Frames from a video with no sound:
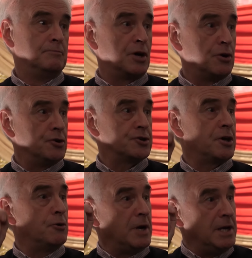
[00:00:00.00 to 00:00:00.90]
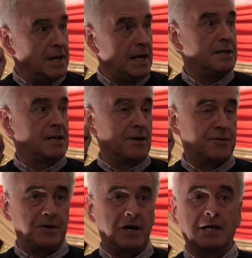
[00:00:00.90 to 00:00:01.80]
But also we need
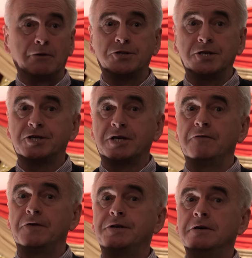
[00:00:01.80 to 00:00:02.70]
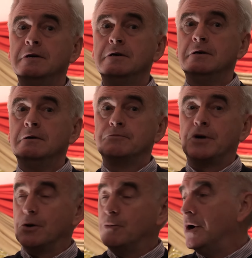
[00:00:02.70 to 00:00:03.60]
that thing that was discovered
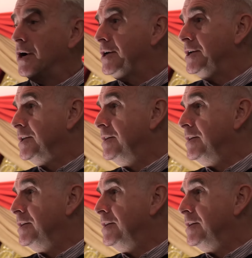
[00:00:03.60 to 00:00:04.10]
by the workers